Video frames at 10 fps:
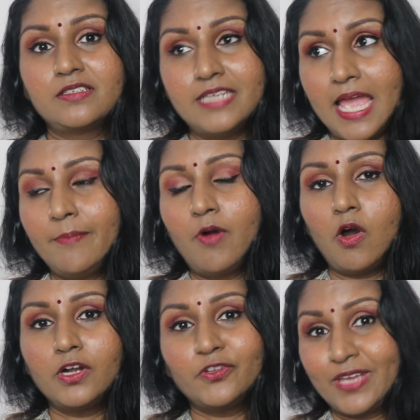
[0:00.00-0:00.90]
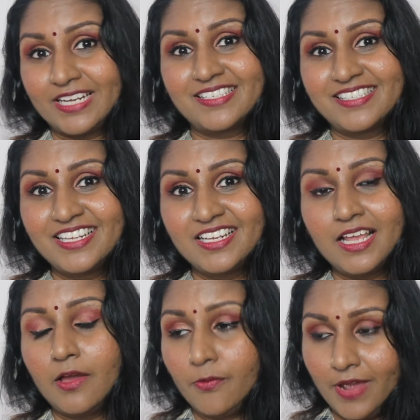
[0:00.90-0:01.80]
damn hot you can still
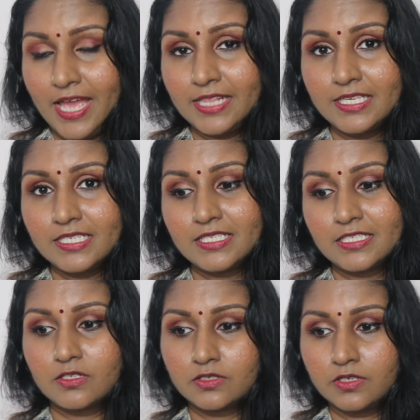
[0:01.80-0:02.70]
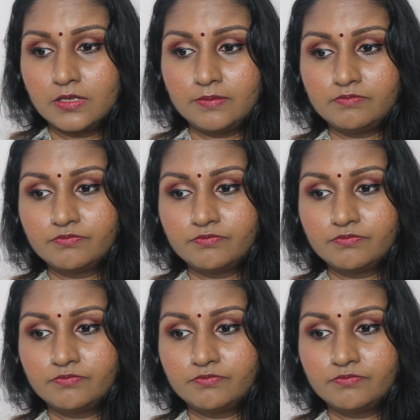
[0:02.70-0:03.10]
wear this um,